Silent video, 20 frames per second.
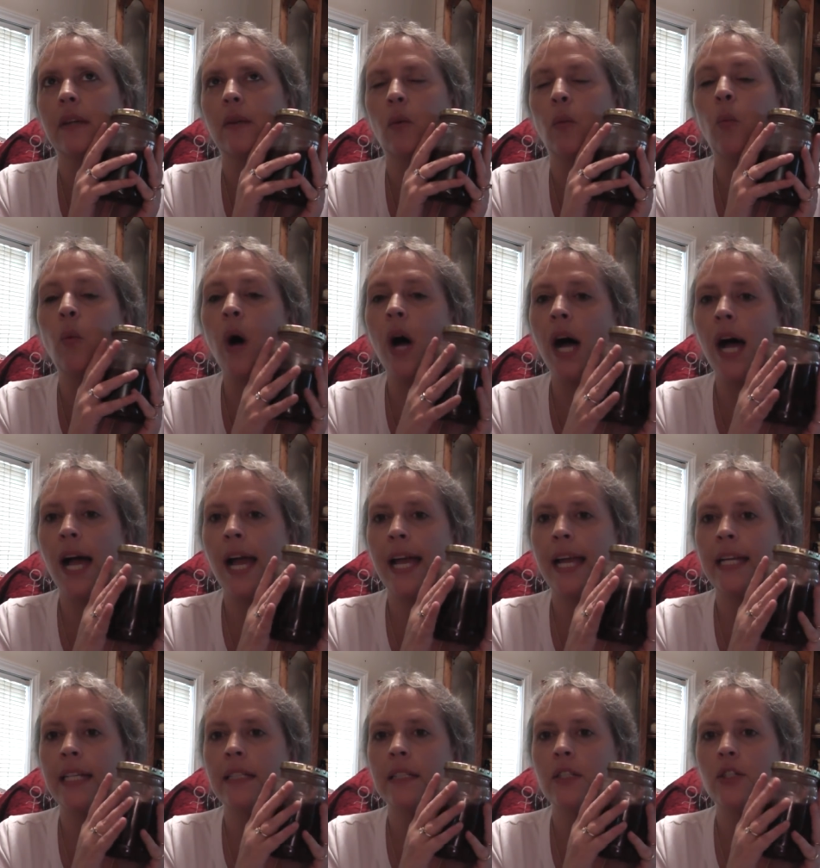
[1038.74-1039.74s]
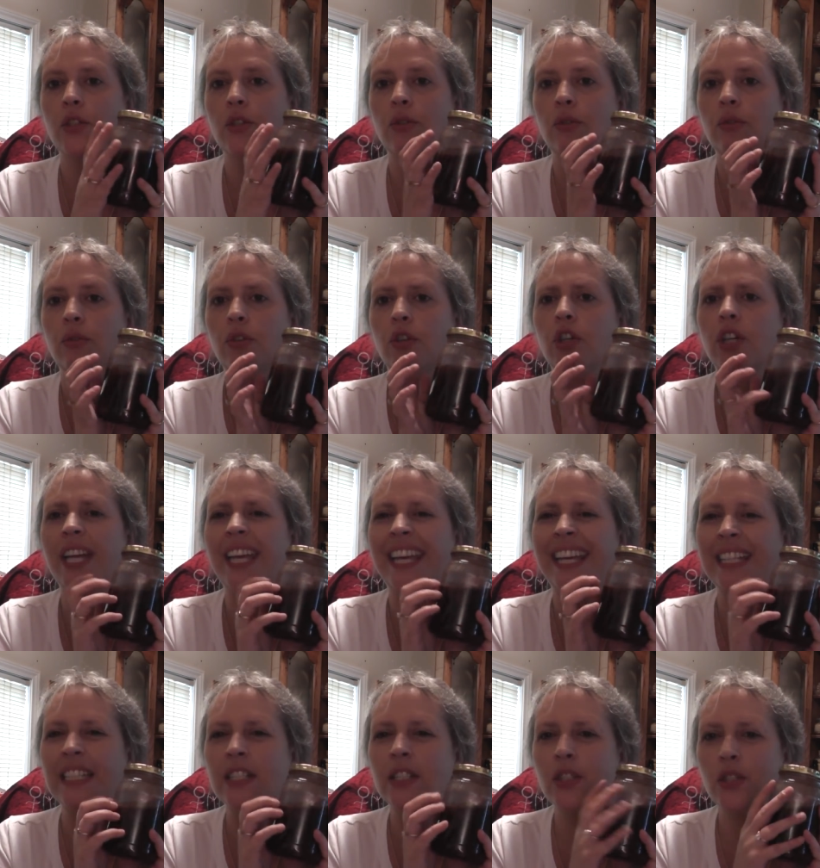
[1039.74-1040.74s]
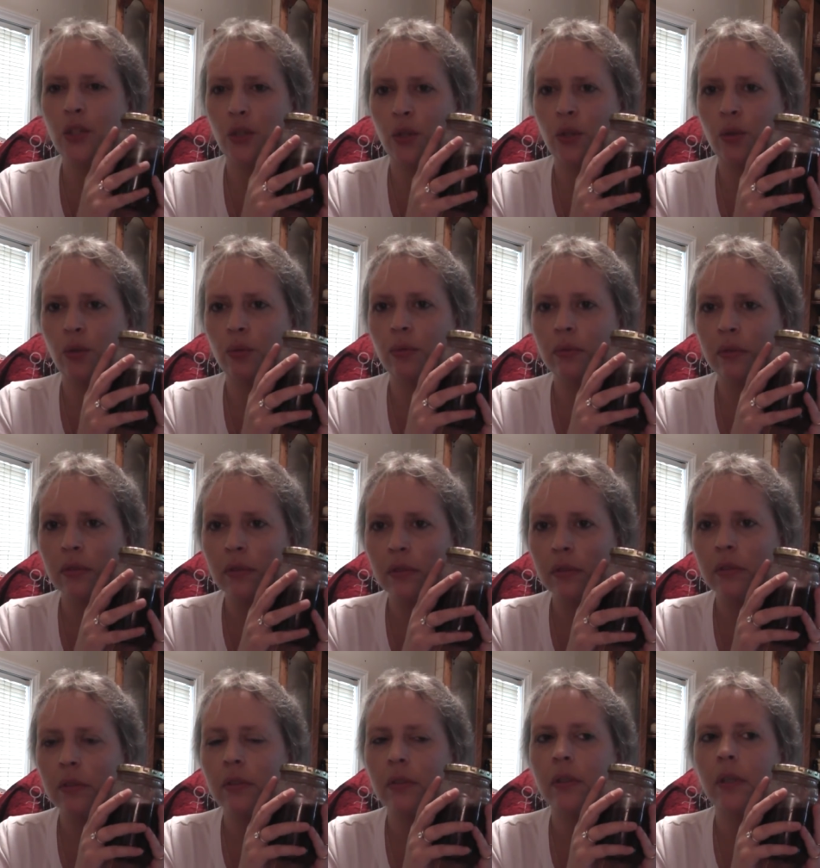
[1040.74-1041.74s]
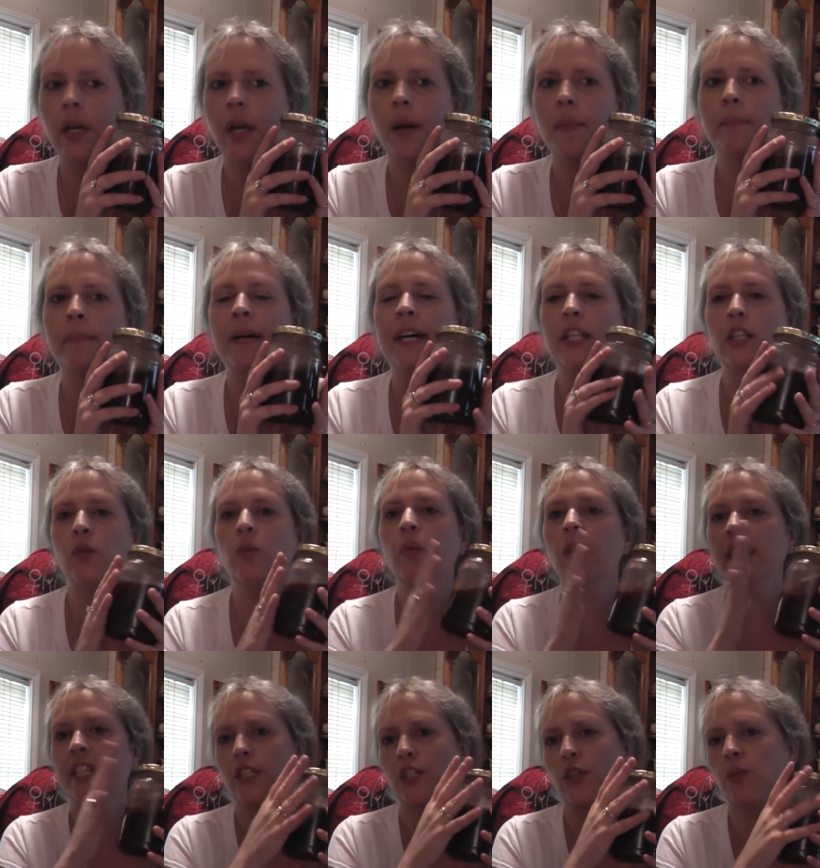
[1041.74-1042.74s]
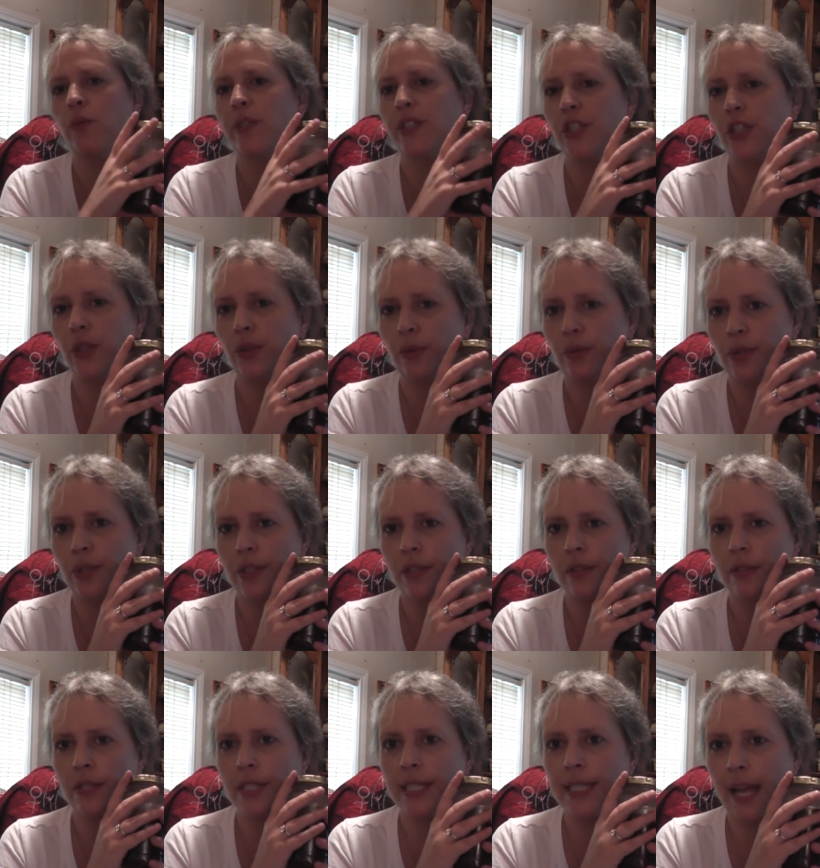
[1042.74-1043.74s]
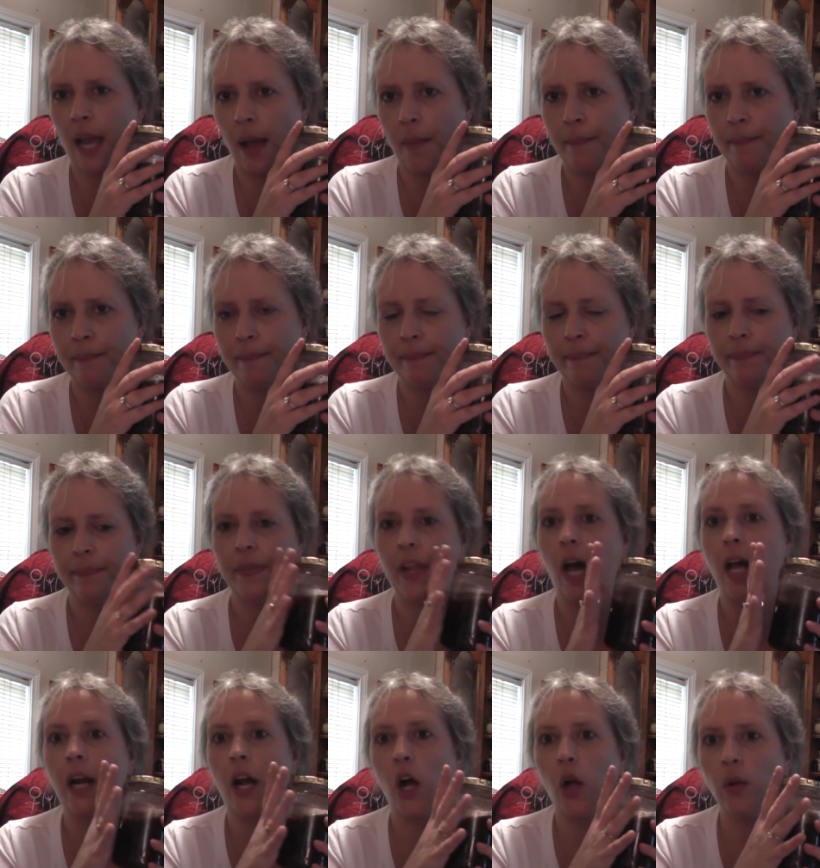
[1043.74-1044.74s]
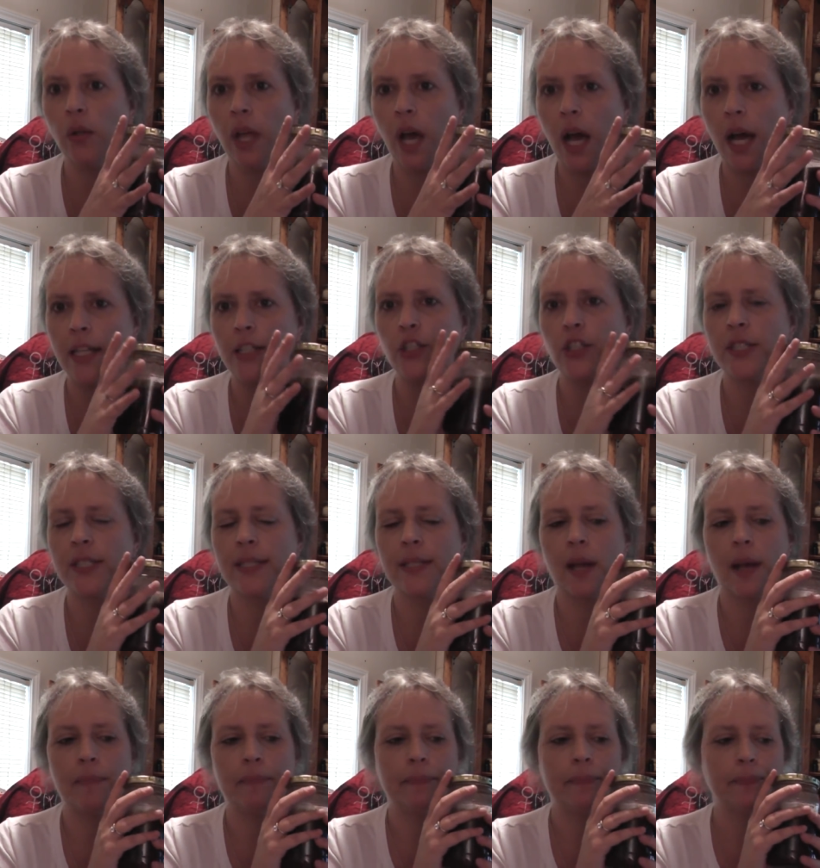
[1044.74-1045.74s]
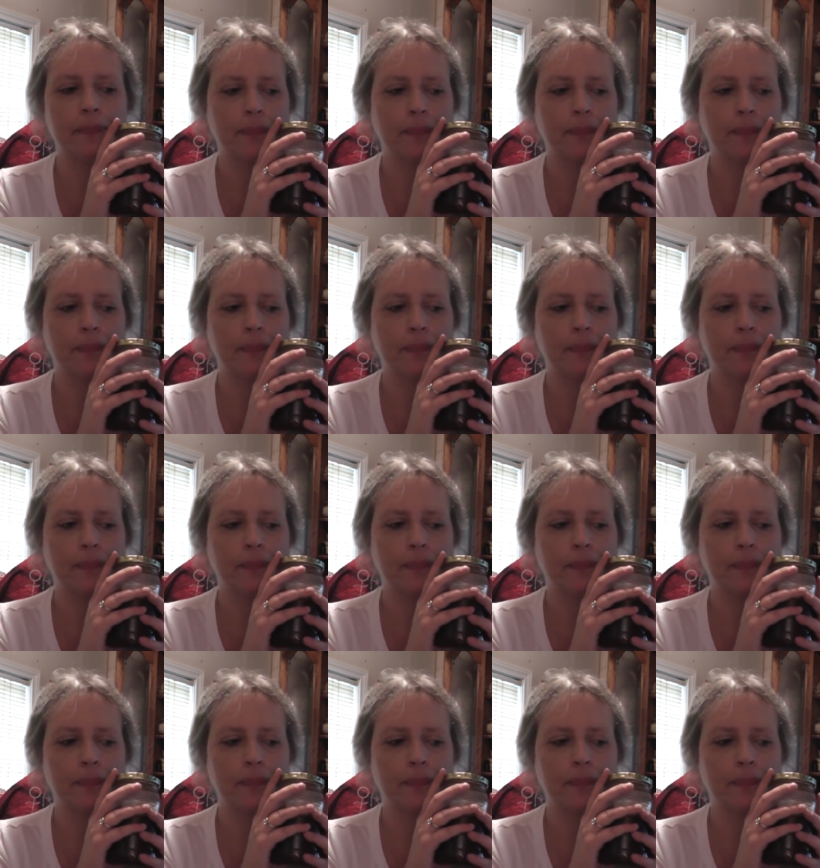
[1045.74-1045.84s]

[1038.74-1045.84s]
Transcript: wine to cook into, but you want it to reduce some, not a whole lot, just some.